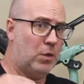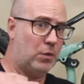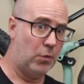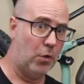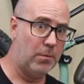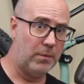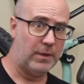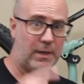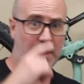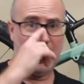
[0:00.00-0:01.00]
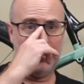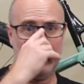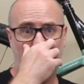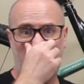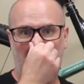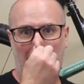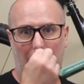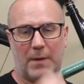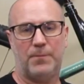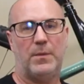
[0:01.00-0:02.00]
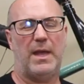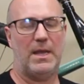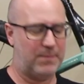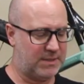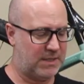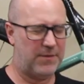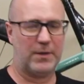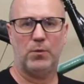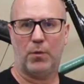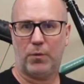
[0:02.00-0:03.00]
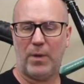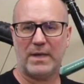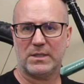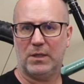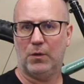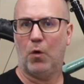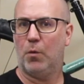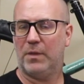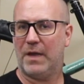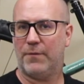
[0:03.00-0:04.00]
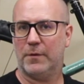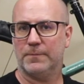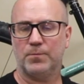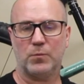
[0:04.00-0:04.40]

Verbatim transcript: Normally I would put on a Pacific Northwest loam lever